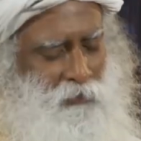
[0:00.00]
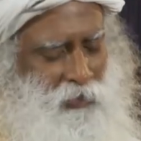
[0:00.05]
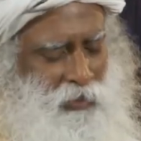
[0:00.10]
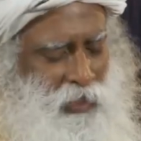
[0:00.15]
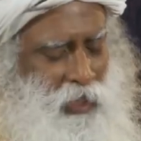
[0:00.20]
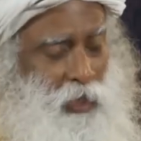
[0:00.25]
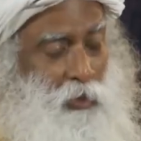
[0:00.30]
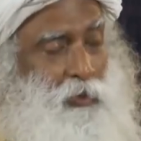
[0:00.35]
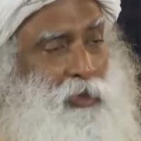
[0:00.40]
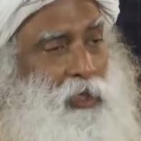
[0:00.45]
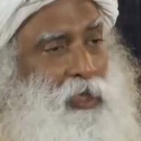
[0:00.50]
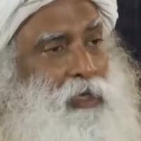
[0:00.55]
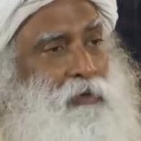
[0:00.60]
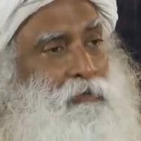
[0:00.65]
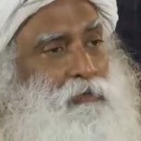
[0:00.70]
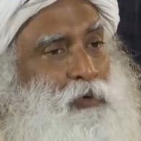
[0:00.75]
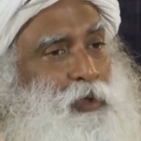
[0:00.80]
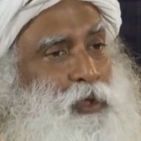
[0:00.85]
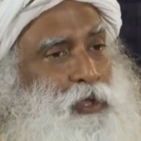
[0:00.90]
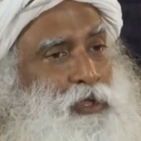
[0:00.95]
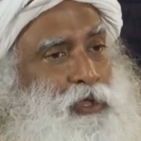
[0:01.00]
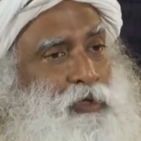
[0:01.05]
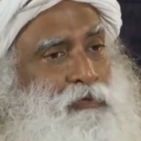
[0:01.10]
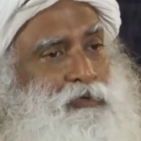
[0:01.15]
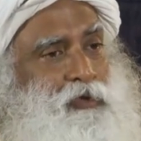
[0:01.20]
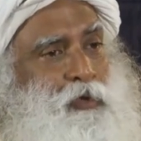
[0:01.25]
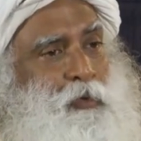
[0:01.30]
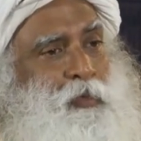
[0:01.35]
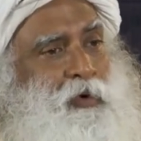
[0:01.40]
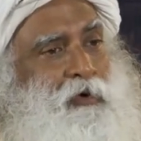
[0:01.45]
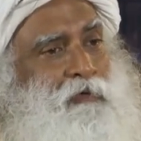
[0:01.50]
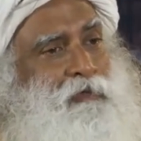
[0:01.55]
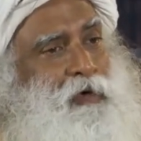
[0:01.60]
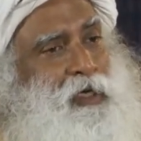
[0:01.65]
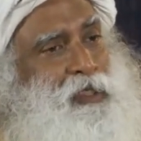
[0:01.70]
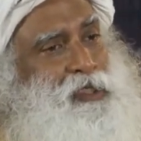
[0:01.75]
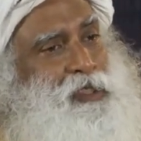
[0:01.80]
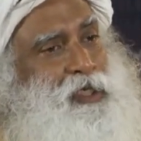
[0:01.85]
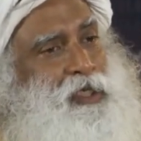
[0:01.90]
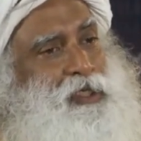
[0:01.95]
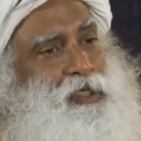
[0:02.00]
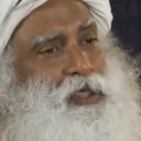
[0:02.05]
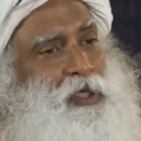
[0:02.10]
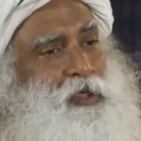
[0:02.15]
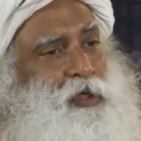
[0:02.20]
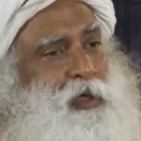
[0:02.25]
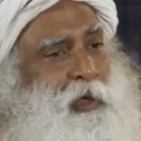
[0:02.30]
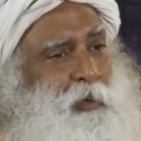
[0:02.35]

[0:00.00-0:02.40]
without the influence of your professors and